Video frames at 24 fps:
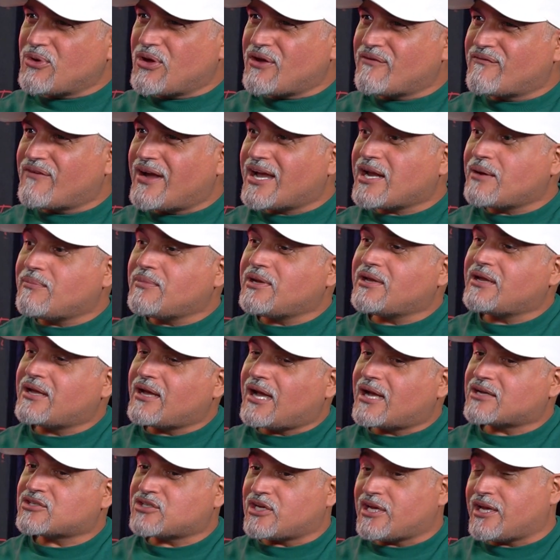You invited me
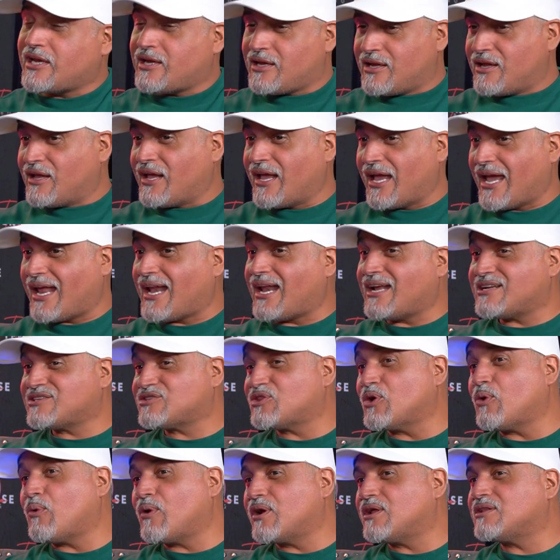actually, and I
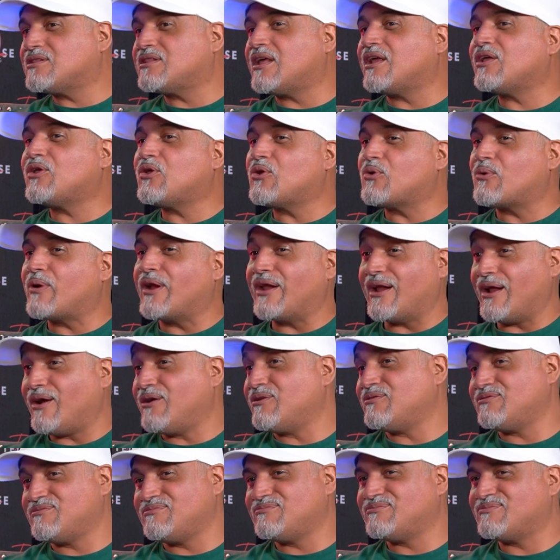still want to thank you right
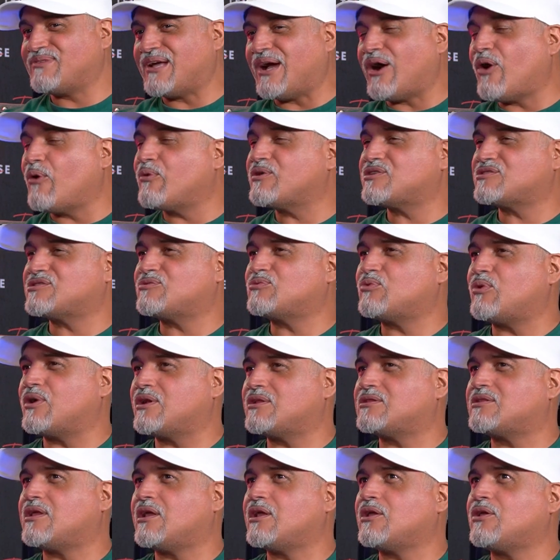now. I always want
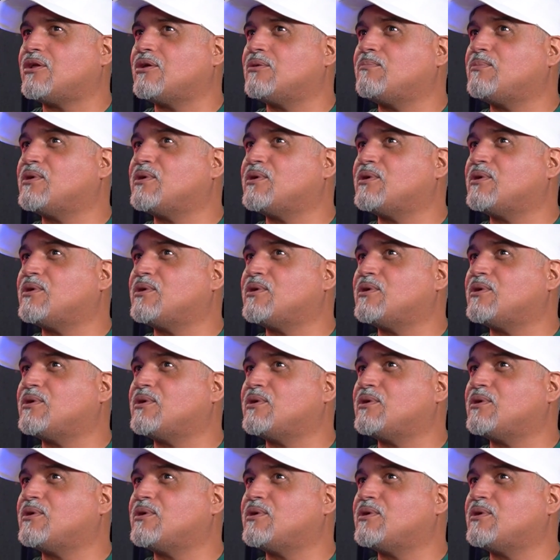to thank you